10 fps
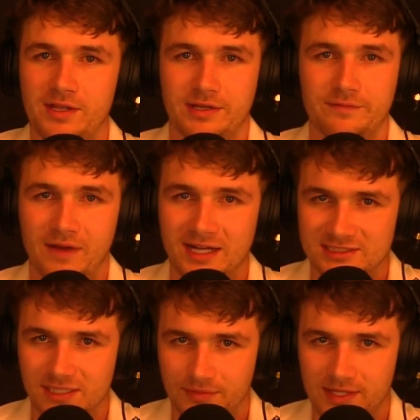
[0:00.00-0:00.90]
can find
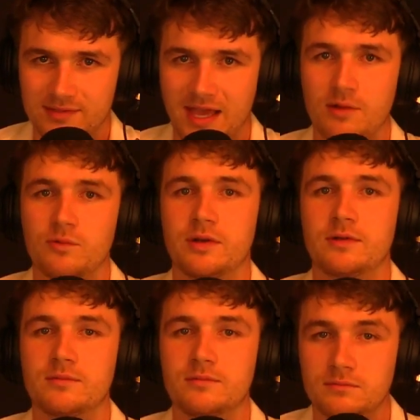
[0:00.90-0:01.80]
something that would
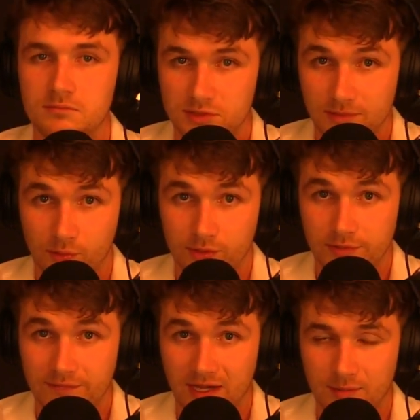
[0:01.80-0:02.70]
support
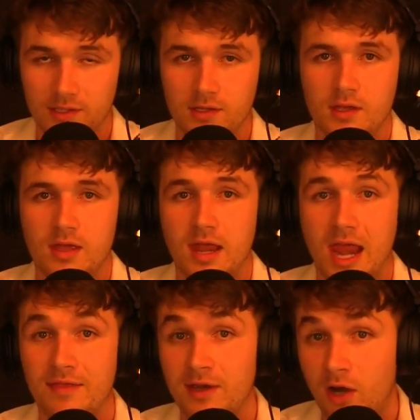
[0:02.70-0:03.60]
your family.
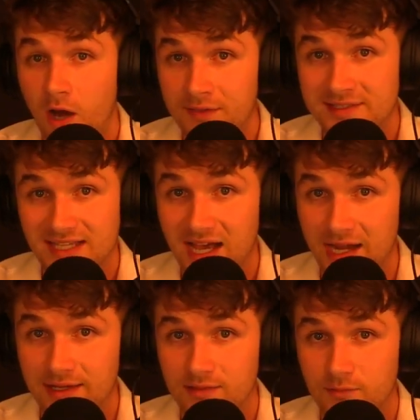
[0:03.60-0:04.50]
And then on the
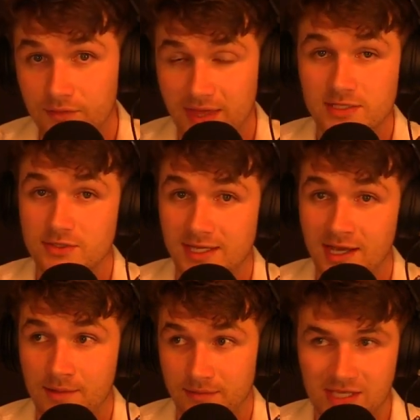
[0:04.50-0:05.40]
side, with extra
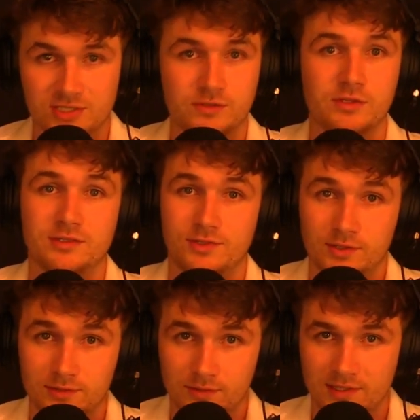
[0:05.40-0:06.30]
time, yes, you
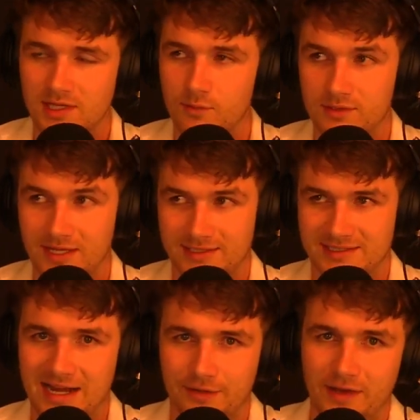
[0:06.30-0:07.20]
can do this. It would take
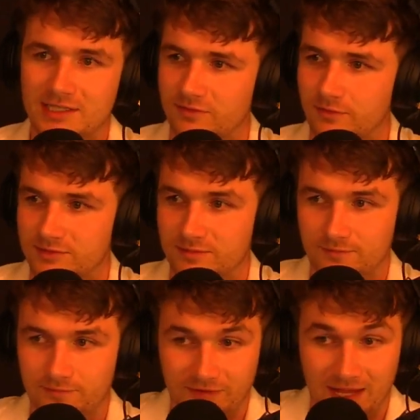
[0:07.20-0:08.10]
sacrifice from some
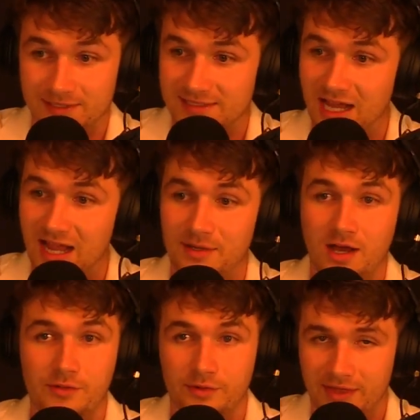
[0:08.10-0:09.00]
family time and
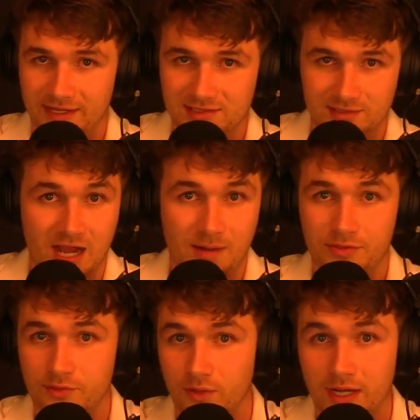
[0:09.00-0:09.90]
other things, time with
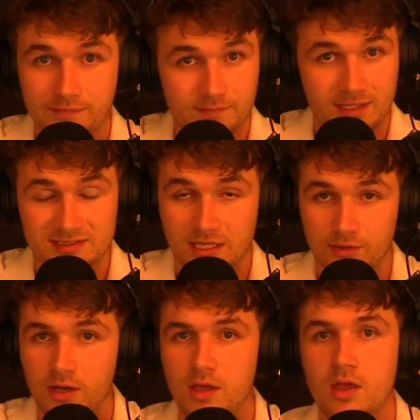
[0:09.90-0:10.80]
your wife, etc.